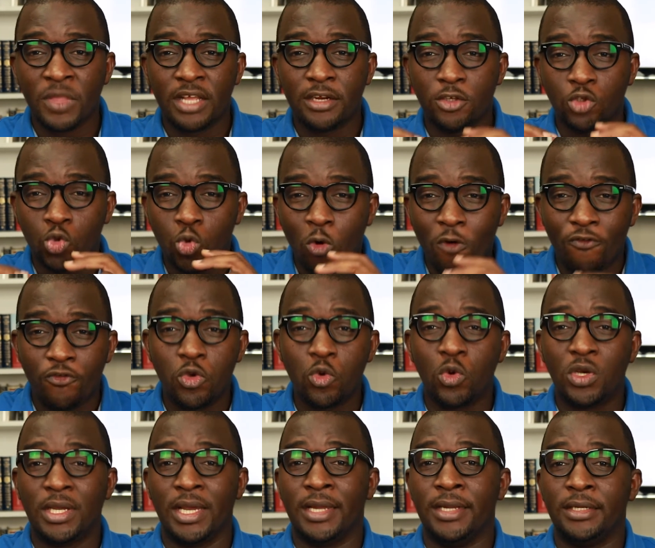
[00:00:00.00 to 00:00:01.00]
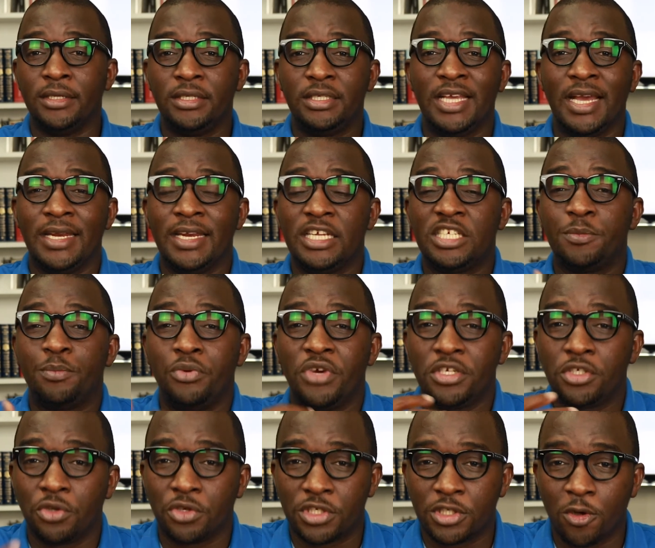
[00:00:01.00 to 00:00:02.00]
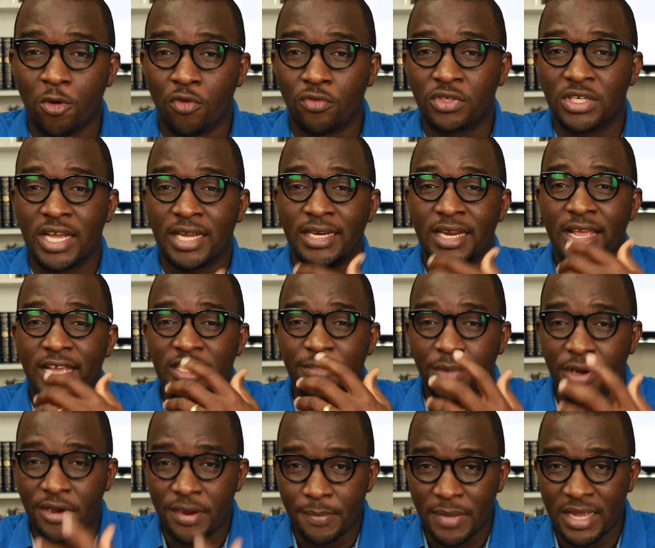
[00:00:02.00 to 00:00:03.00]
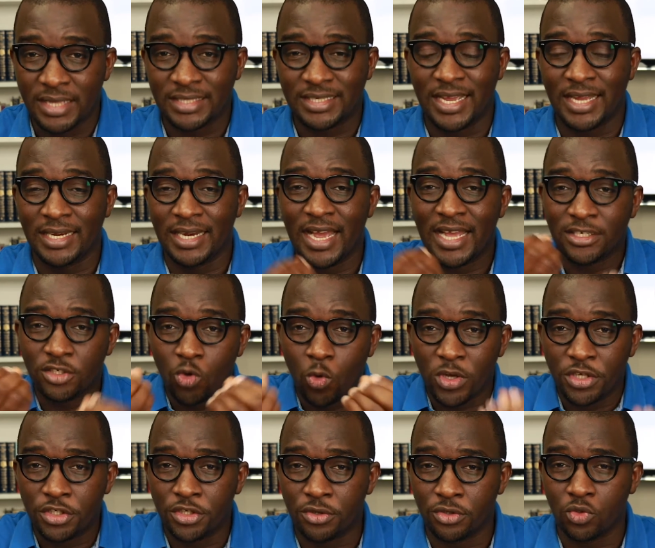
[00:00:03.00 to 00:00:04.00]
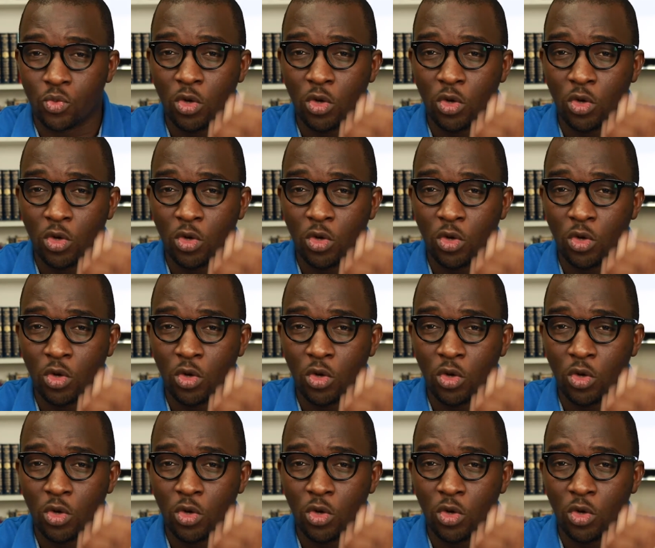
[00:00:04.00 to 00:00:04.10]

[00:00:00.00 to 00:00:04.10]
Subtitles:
the two of you can express yourselves, can experiment, can ask questions.